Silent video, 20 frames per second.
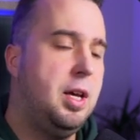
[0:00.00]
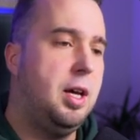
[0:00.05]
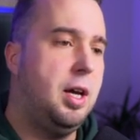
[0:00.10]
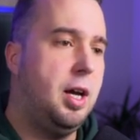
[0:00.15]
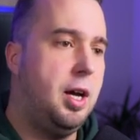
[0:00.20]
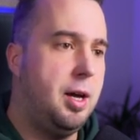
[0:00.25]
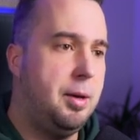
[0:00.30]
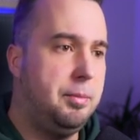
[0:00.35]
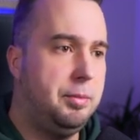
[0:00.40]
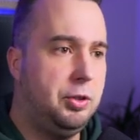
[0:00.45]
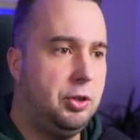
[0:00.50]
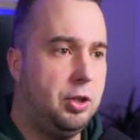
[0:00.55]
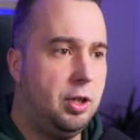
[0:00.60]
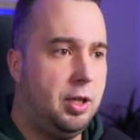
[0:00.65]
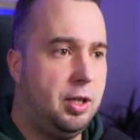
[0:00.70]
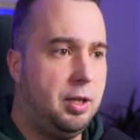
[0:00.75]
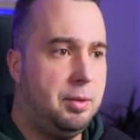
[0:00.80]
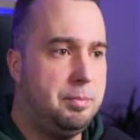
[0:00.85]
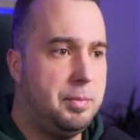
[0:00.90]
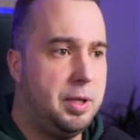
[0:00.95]
um,
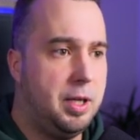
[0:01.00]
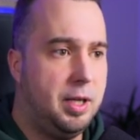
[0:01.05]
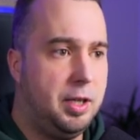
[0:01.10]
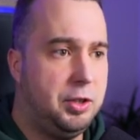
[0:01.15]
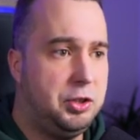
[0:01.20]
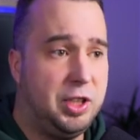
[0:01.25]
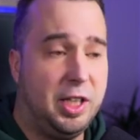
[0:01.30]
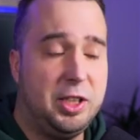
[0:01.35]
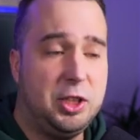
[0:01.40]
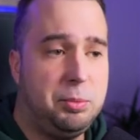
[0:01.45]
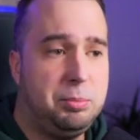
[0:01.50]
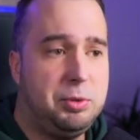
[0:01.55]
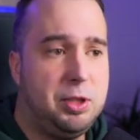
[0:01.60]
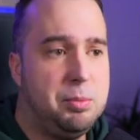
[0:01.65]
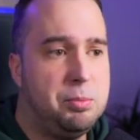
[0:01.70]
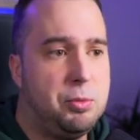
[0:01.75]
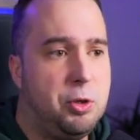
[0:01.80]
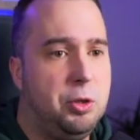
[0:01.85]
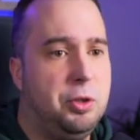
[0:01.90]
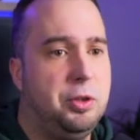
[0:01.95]
the um, uh,
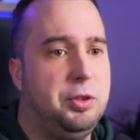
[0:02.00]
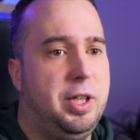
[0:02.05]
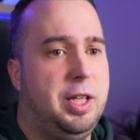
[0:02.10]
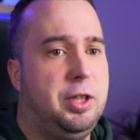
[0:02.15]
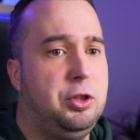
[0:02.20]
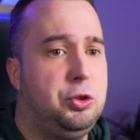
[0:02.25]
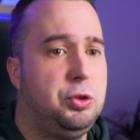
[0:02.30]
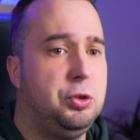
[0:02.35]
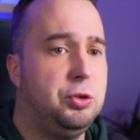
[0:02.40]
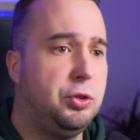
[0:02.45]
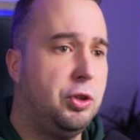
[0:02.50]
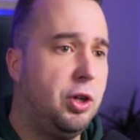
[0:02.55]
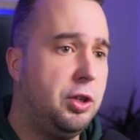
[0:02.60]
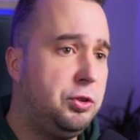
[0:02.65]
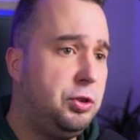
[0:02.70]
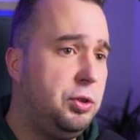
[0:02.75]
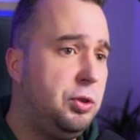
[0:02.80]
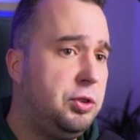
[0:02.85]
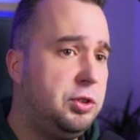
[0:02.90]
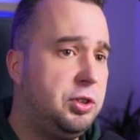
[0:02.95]
model that it should
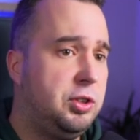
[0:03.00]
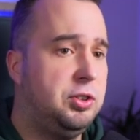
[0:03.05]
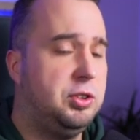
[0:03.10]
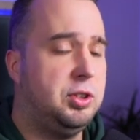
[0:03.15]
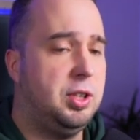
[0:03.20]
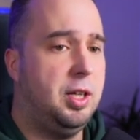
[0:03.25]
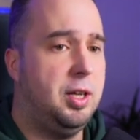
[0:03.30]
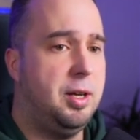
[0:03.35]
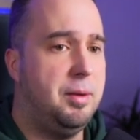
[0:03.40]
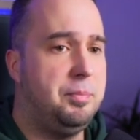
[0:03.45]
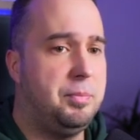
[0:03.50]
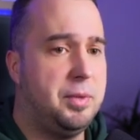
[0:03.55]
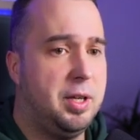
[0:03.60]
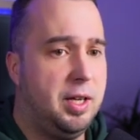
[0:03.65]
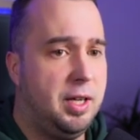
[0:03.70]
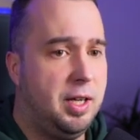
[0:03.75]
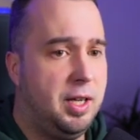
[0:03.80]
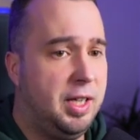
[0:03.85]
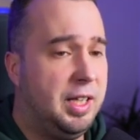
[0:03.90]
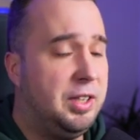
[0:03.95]
not use is um,
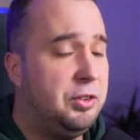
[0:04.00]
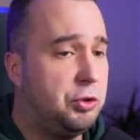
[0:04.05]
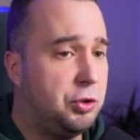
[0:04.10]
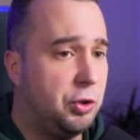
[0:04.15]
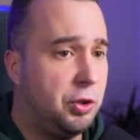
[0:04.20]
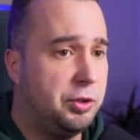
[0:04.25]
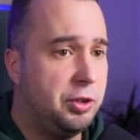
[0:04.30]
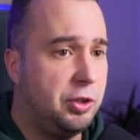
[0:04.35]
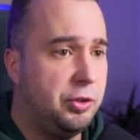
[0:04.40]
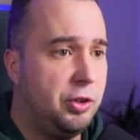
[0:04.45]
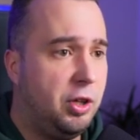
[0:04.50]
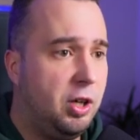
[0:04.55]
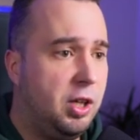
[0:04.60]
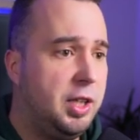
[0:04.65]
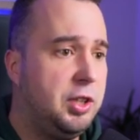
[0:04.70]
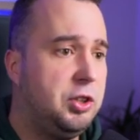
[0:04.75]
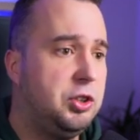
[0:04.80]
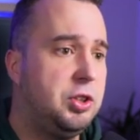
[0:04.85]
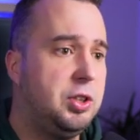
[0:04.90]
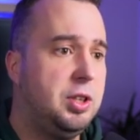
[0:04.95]
uh, internal
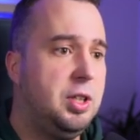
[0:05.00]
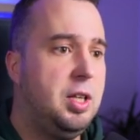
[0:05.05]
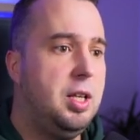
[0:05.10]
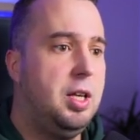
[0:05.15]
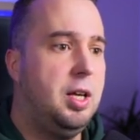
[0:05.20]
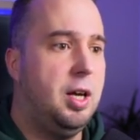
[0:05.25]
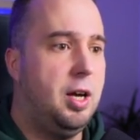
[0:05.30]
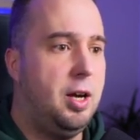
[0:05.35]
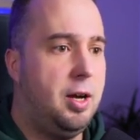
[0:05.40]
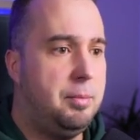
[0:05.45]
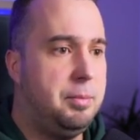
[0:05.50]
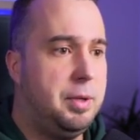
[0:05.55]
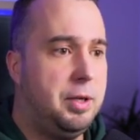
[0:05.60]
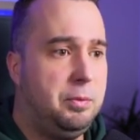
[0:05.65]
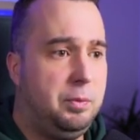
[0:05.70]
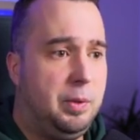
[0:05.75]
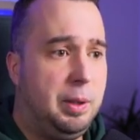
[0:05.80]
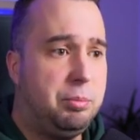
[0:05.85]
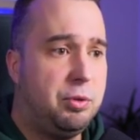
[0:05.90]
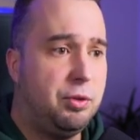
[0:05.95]
knowledge. Um,
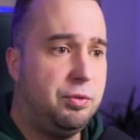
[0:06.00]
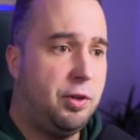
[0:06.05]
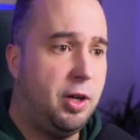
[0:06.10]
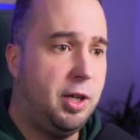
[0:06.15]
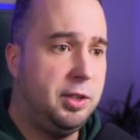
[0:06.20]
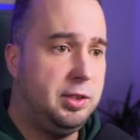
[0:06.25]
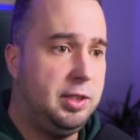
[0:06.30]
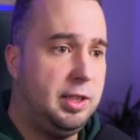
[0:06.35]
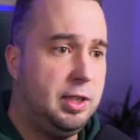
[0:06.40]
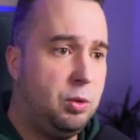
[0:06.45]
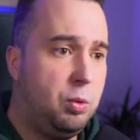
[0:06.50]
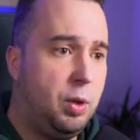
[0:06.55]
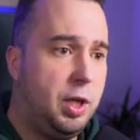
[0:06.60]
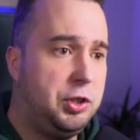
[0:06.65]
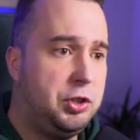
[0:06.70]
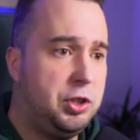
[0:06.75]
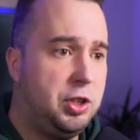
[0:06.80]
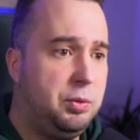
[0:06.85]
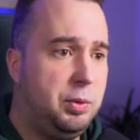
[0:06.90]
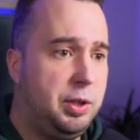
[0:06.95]
we provide the
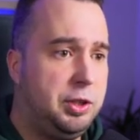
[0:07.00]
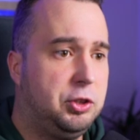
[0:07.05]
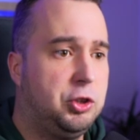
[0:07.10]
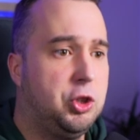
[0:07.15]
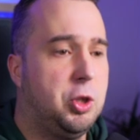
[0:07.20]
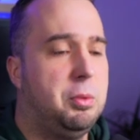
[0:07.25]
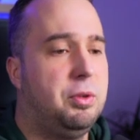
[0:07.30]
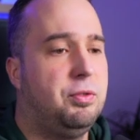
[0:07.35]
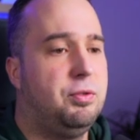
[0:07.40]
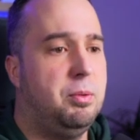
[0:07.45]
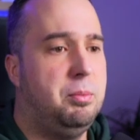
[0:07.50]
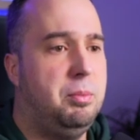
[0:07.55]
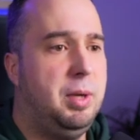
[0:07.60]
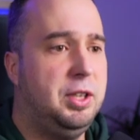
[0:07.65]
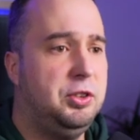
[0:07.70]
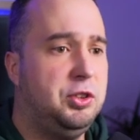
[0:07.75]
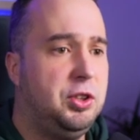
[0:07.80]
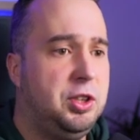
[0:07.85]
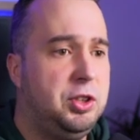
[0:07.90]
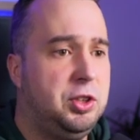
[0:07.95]
question, which is coming from
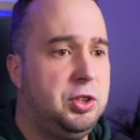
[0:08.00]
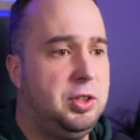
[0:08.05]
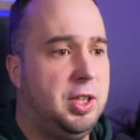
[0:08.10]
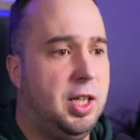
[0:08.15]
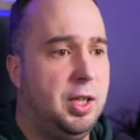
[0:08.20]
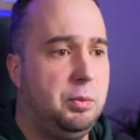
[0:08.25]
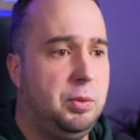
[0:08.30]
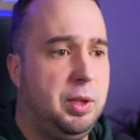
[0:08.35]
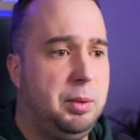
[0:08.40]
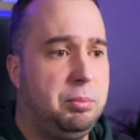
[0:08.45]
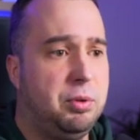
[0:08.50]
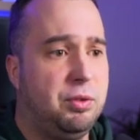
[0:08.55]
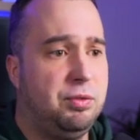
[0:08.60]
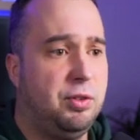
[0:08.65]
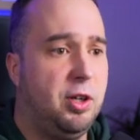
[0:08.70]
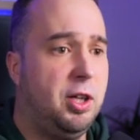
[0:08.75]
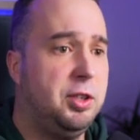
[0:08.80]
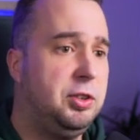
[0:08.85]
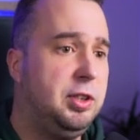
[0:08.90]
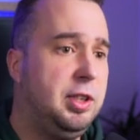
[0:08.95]
message. Then we
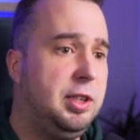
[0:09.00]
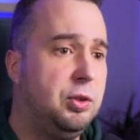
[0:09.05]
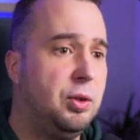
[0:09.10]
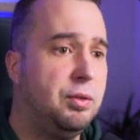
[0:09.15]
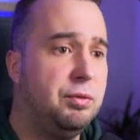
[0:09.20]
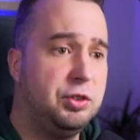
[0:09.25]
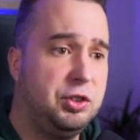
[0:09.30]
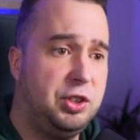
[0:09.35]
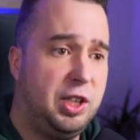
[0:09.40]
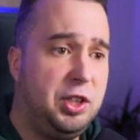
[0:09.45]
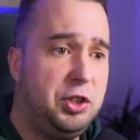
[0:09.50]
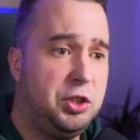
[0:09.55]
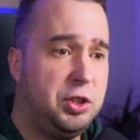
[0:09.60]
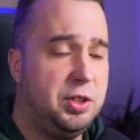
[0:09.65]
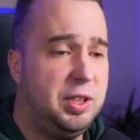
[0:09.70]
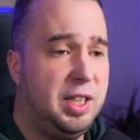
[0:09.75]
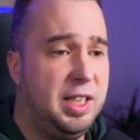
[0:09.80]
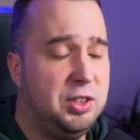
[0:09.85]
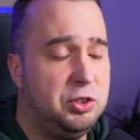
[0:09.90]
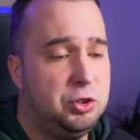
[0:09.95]
provide the conversation
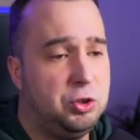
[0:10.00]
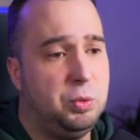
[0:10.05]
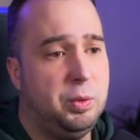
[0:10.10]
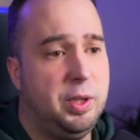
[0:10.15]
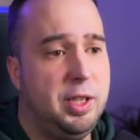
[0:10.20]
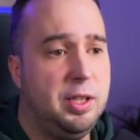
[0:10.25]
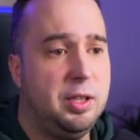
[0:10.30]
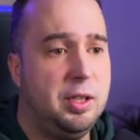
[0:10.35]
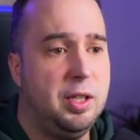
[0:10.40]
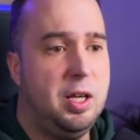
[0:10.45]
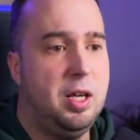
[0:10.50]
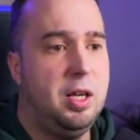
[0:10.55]
history.